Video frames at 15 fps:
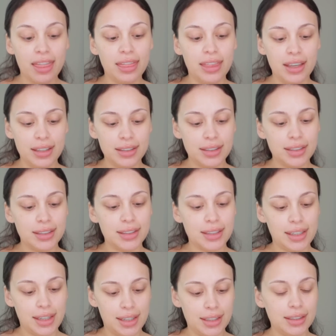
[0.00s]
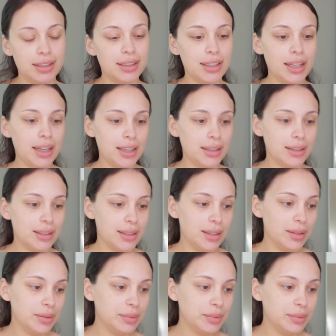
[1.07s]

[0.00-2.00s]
this is it.